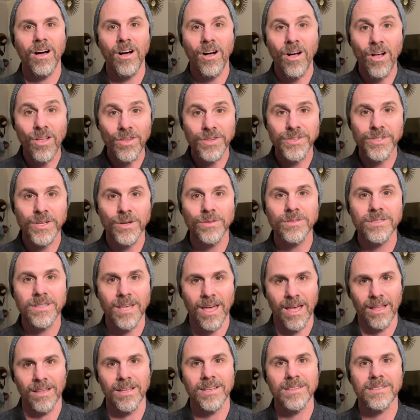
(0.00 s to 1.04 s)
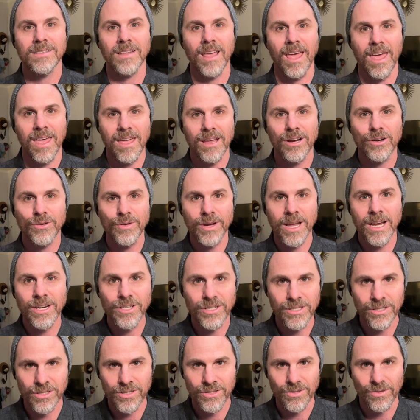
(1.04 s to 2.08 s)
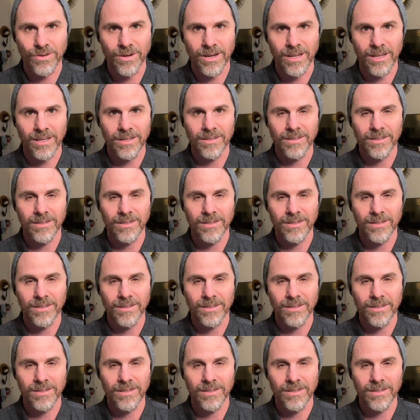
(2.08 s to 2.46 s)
also tell us a creation story.